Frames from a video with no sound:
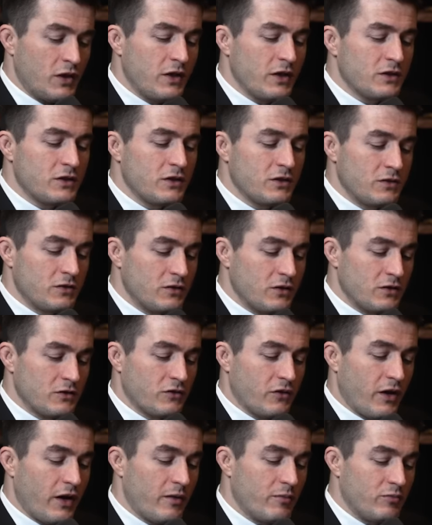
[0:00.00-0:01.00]
Can you actually
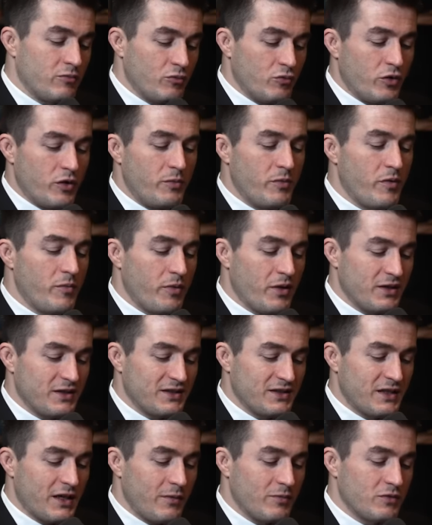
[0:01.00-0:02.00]
describe what you mean by
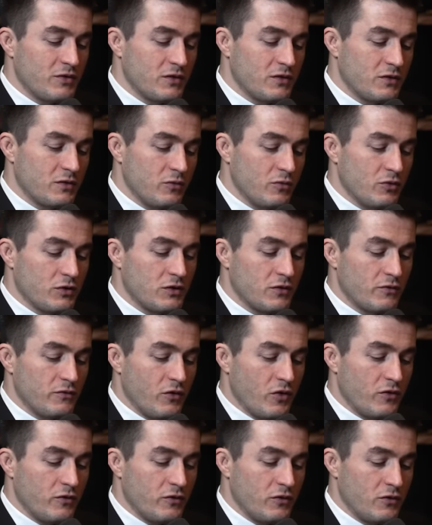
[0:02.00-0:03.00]
escape system? What's
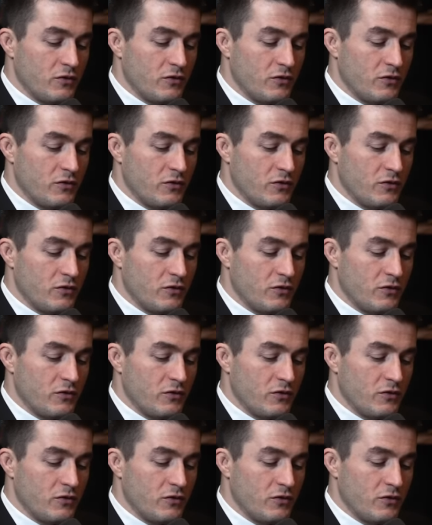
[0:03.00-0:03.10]
involved?